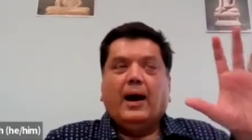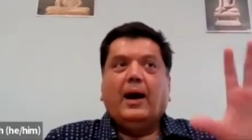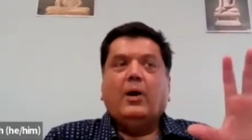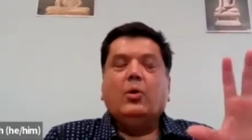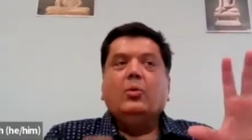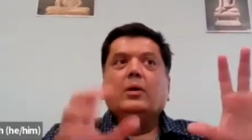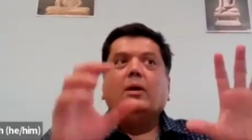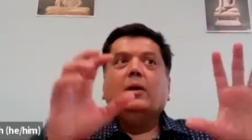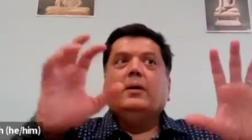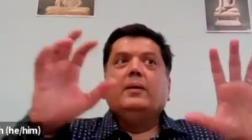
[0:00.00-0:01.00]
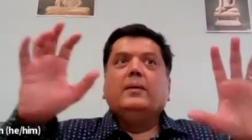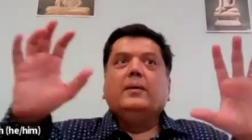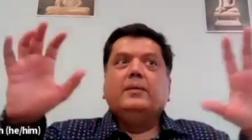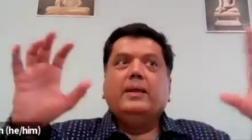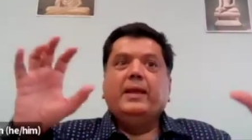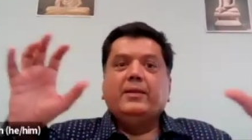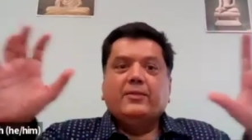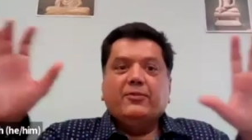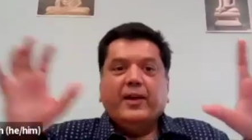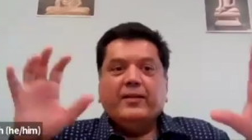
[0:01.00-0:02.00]
how
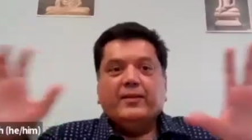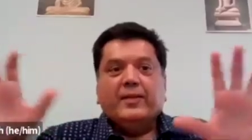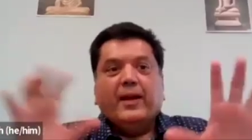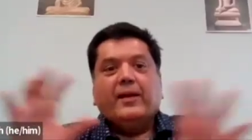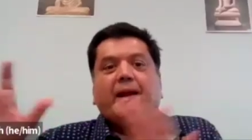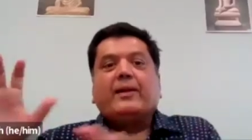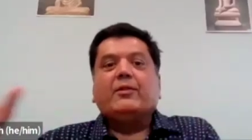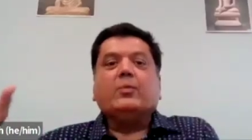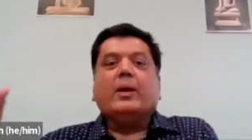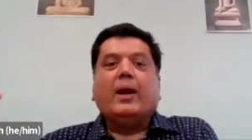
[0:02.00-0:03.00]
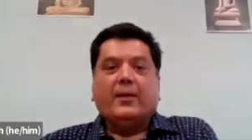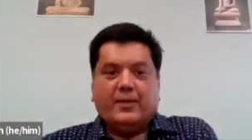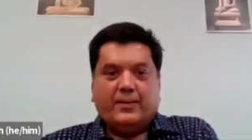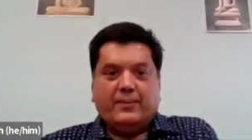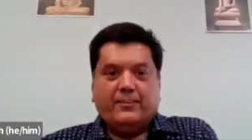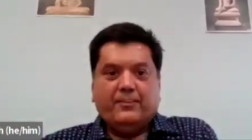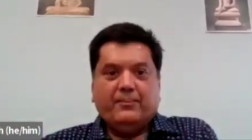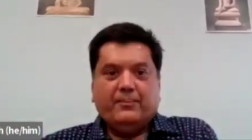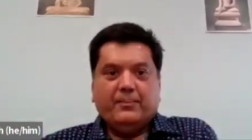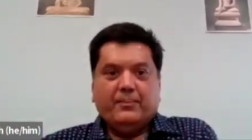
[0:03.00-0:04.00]
these phrases interact with one another.
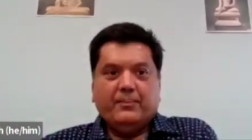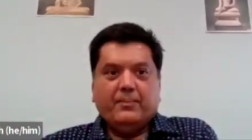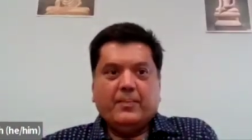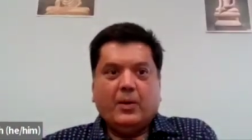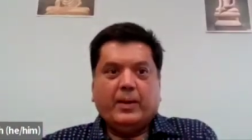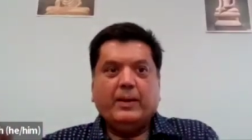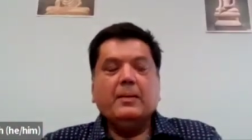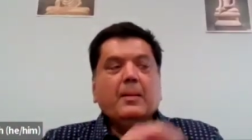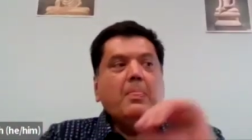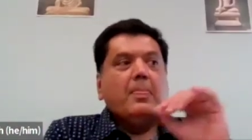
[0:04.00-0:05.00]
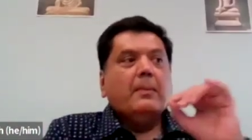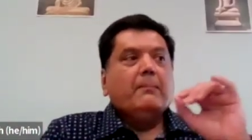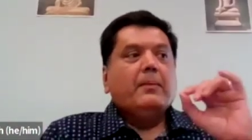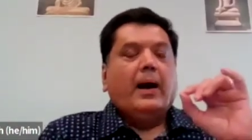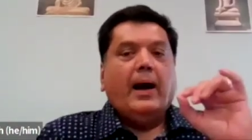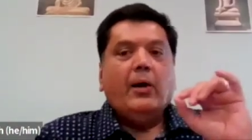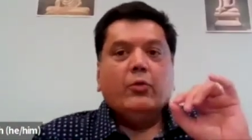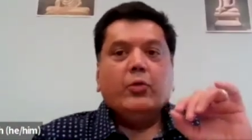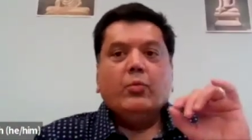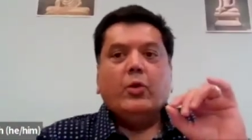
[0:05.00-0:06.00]
Okay. I
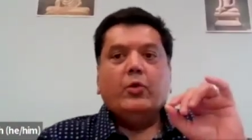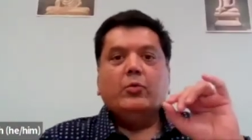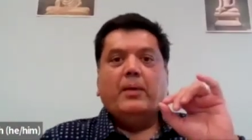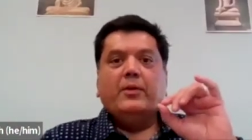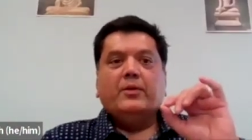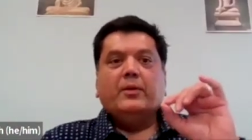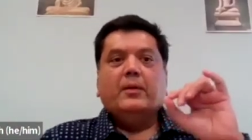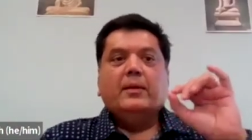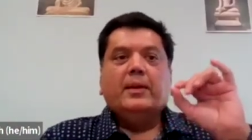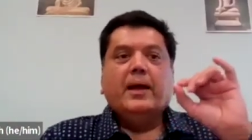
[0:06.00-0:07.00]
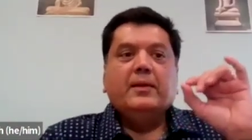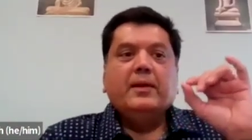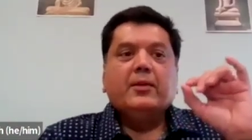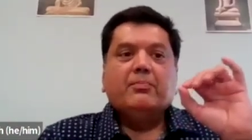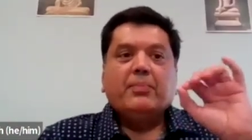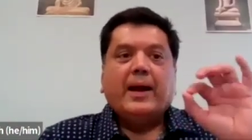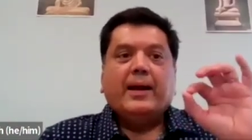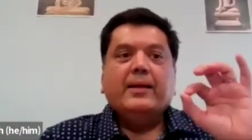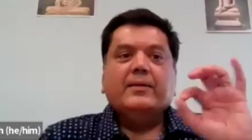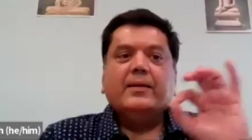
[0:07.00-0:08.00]
also want to mention that this
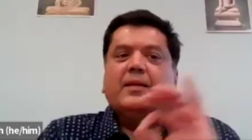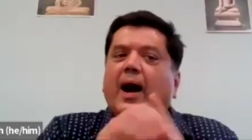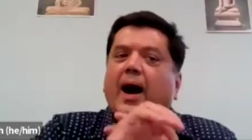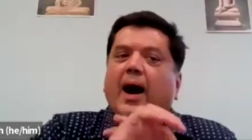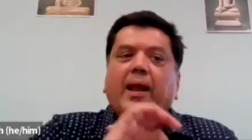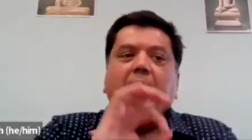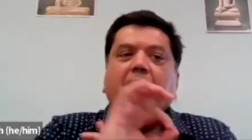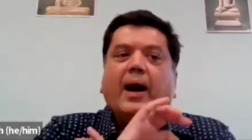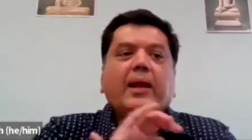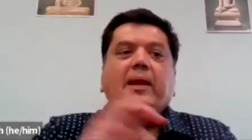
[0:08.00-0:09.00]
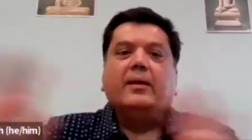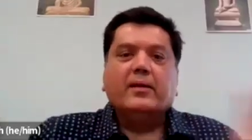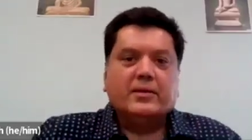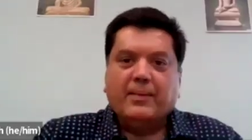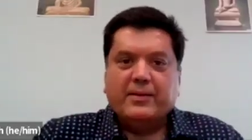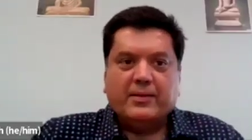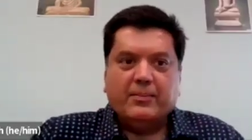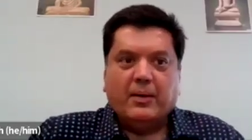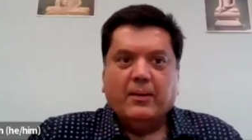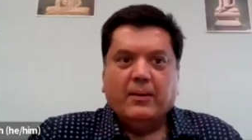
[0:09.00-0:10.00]
practice is highly, highly
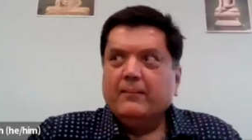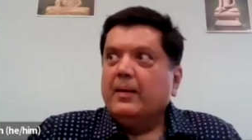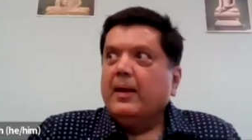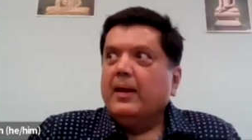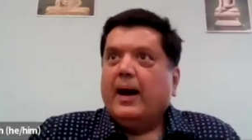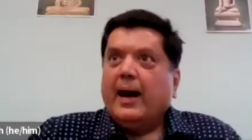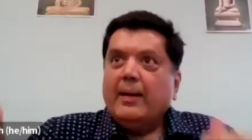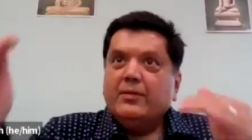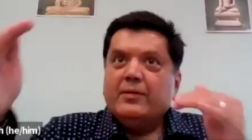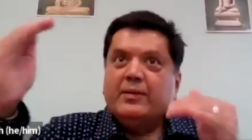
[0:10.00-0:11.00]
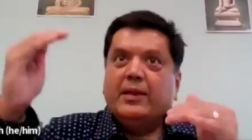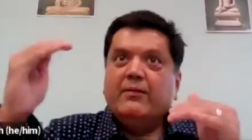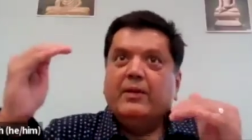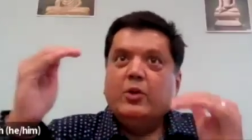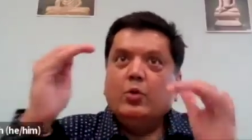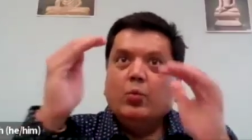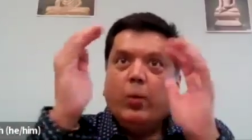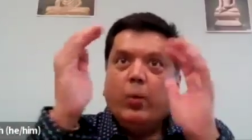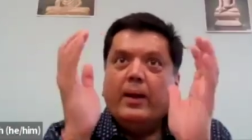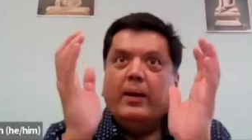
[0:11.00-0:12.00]
customizable. I'm just giving you
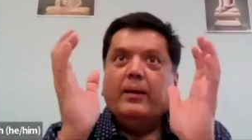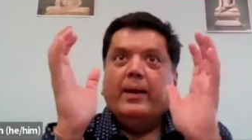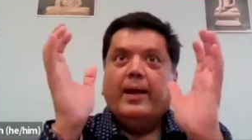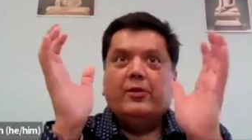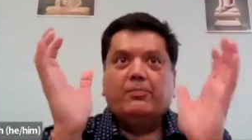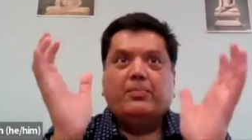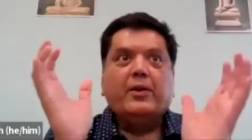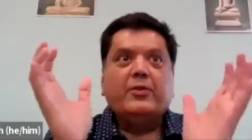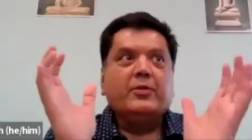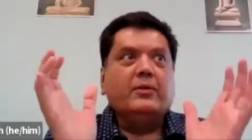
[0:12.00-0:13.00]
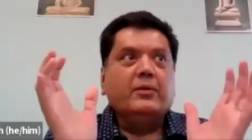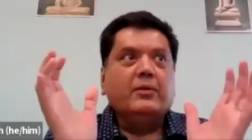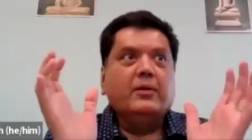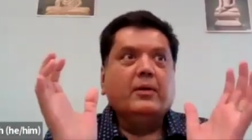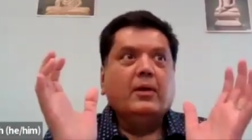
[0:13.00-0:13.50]
one expression